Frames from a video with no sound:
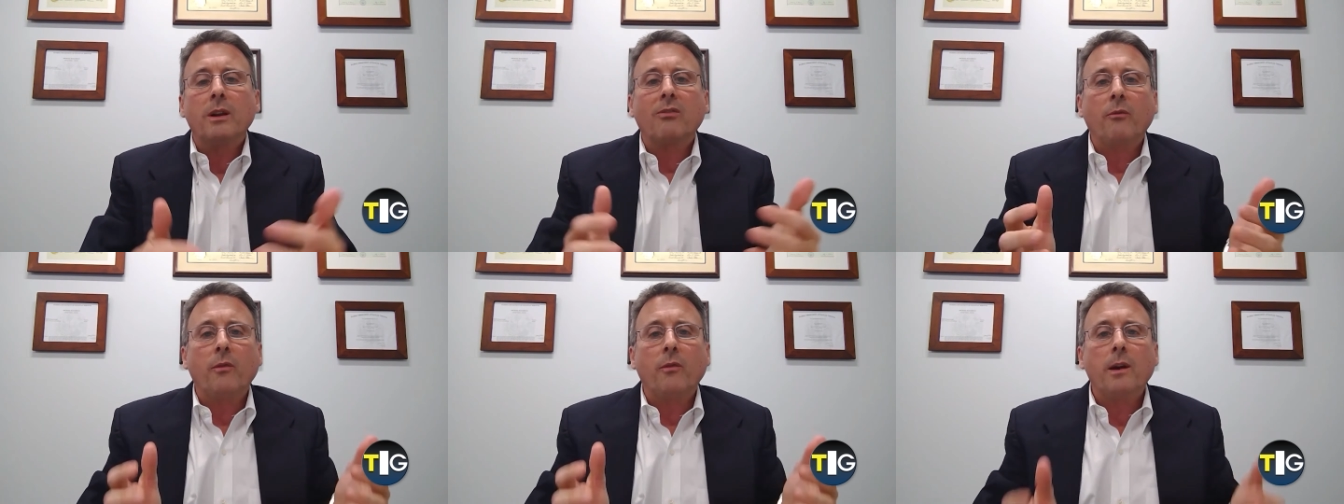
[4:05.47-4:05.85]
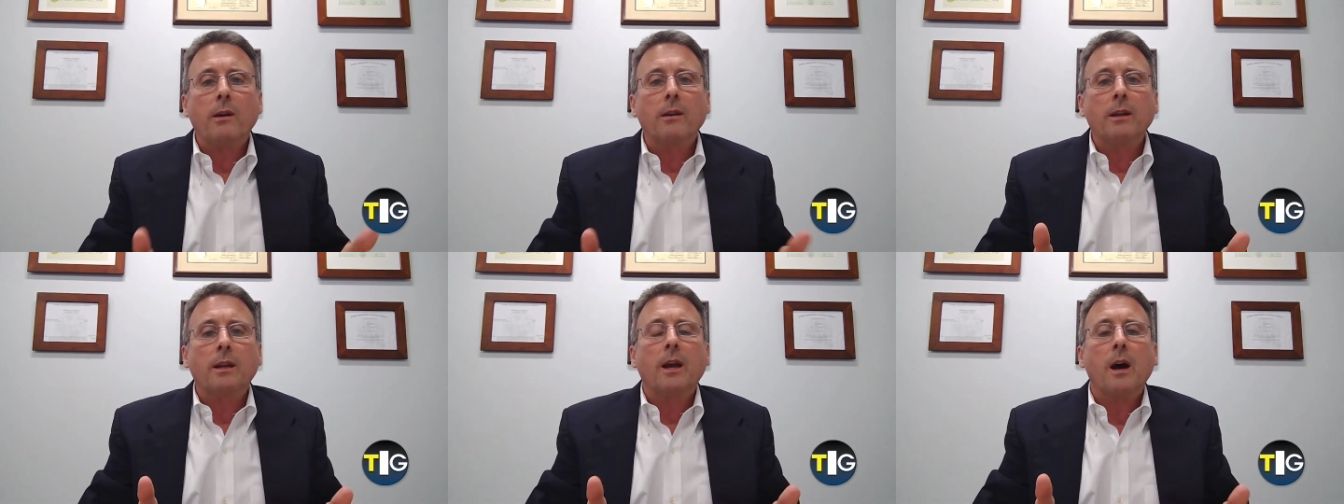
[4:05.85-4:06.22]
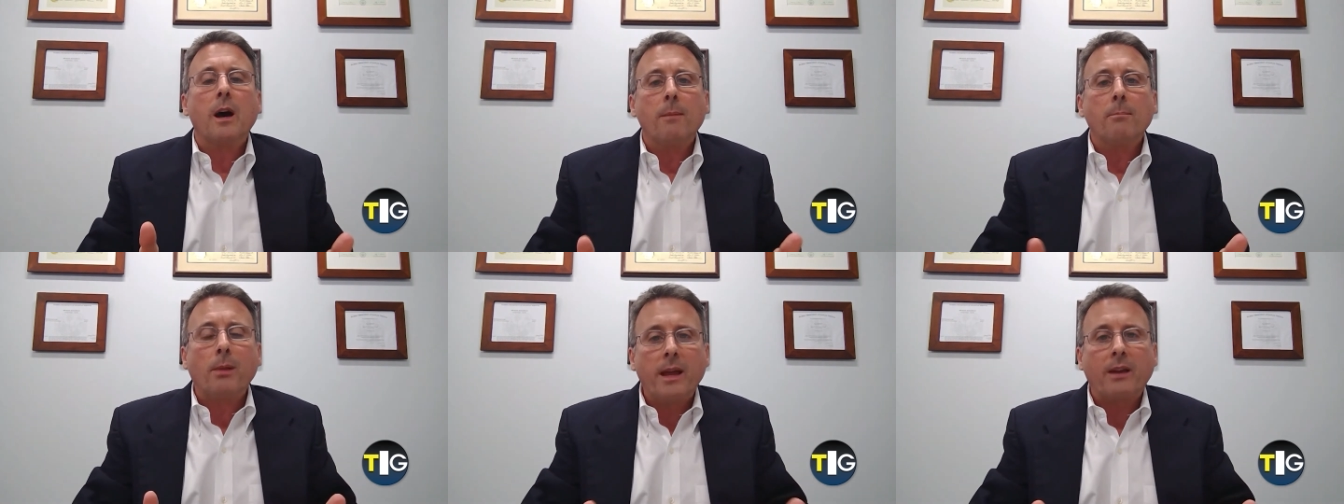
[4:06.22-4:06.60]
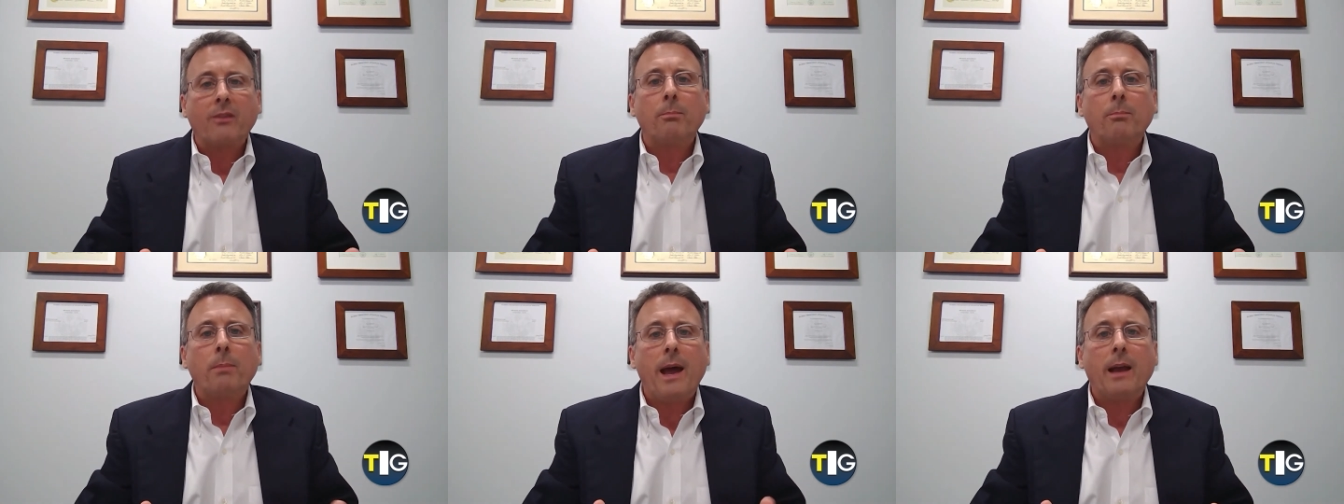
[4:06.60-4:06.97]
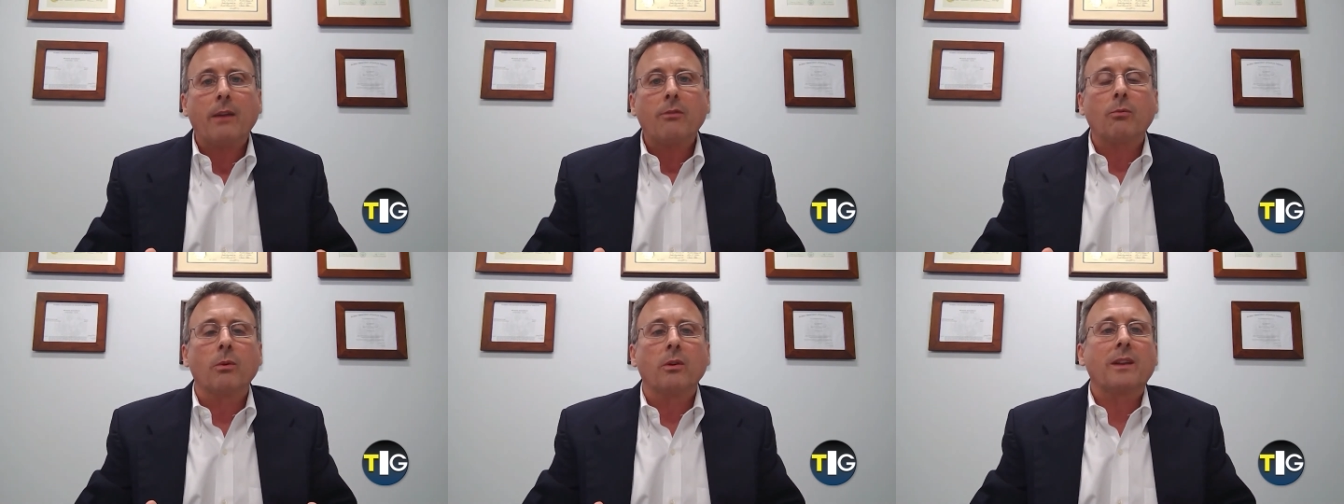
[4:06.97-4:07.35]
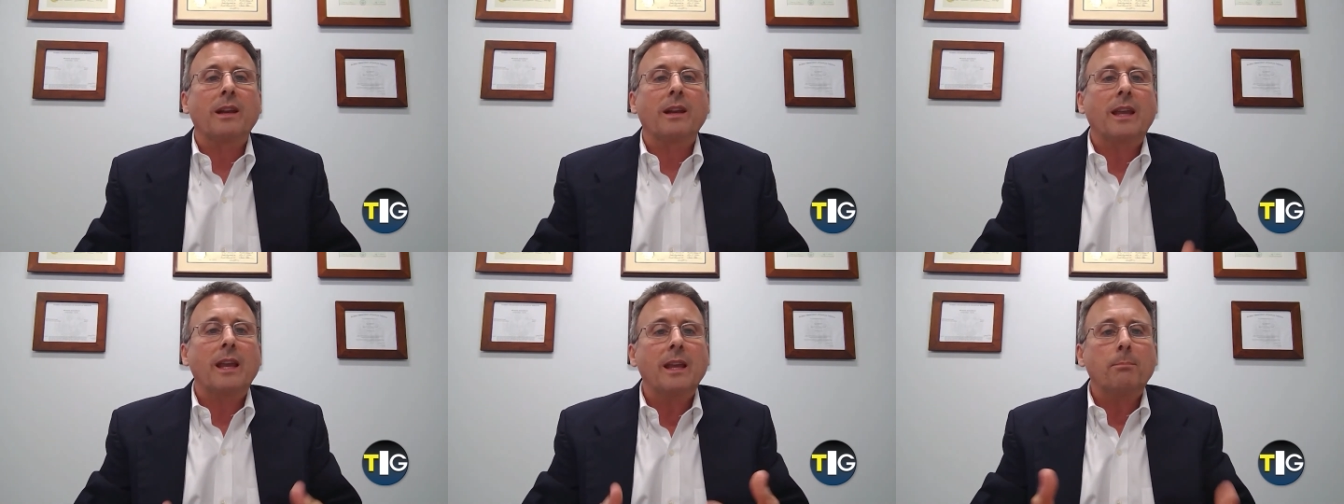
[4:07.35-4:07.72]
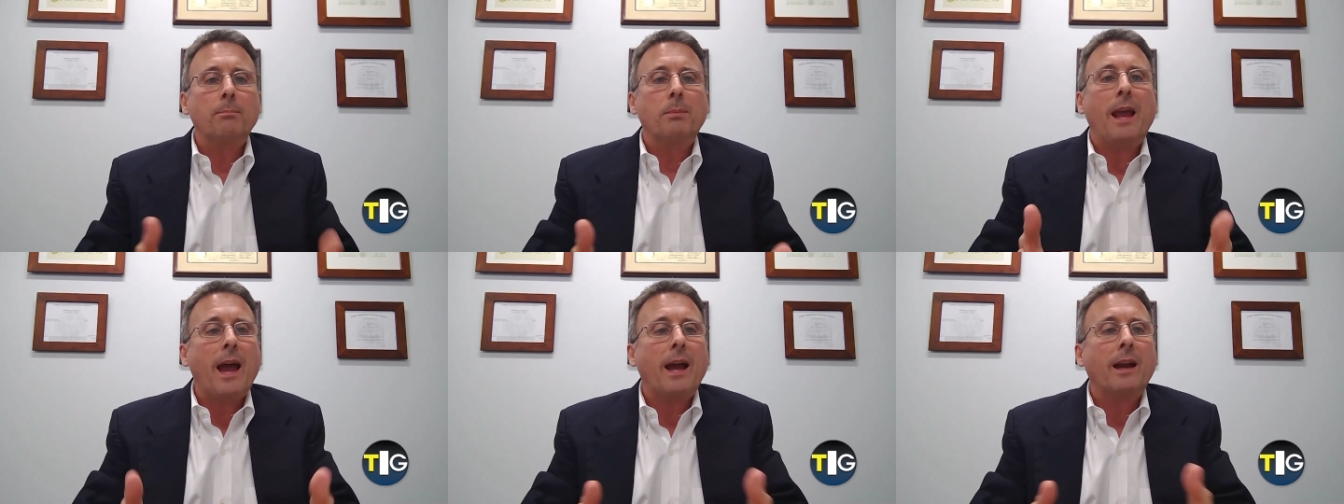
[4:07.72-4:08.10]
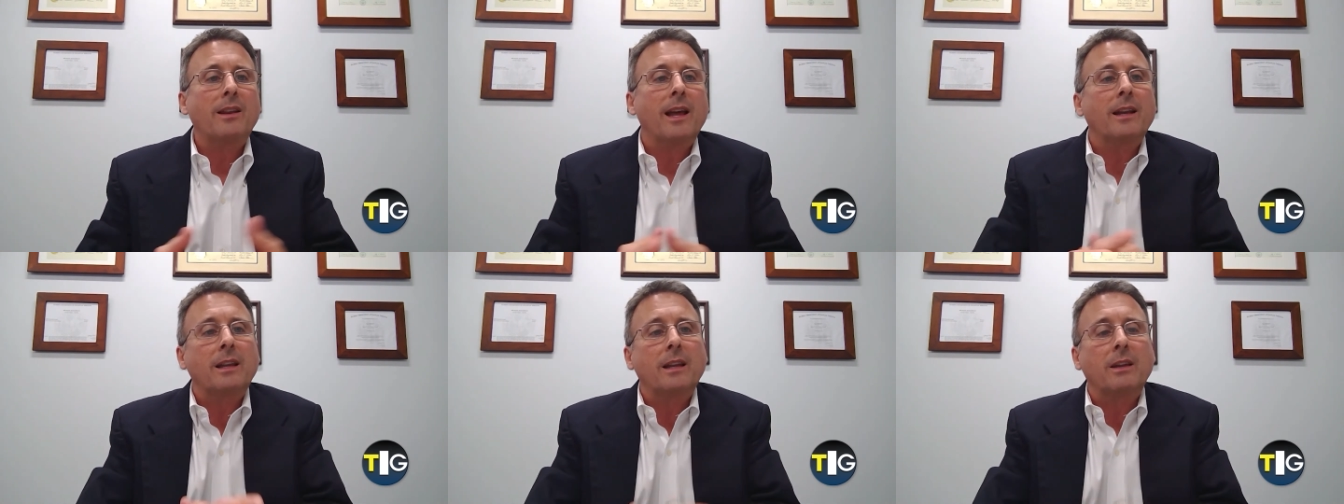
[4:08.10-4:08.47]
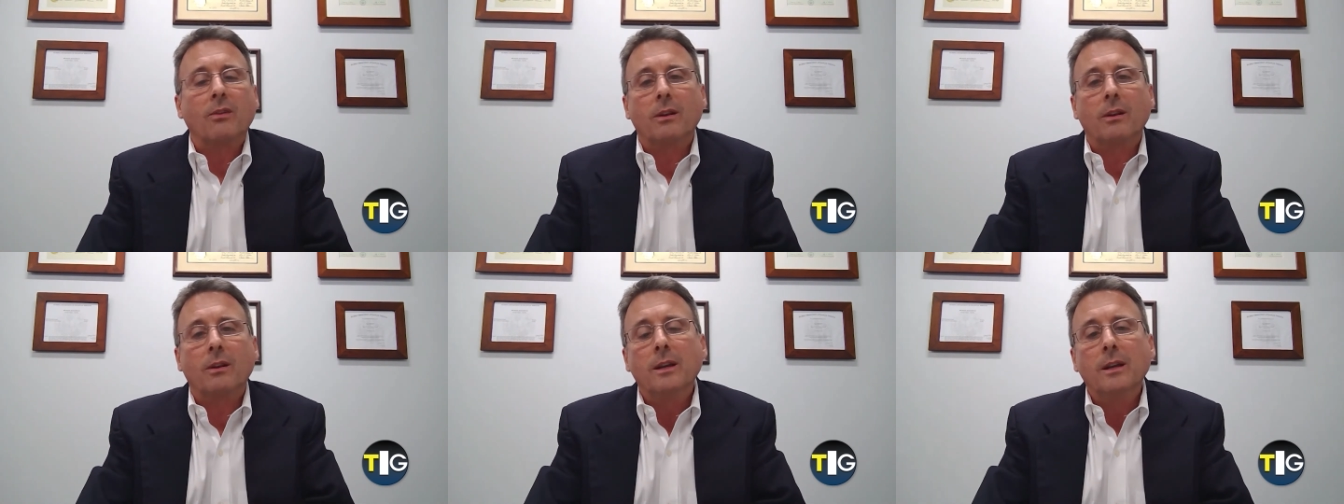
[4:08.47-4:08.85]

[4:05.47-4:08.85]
it's a fairly complex password that can't be hacked that easily.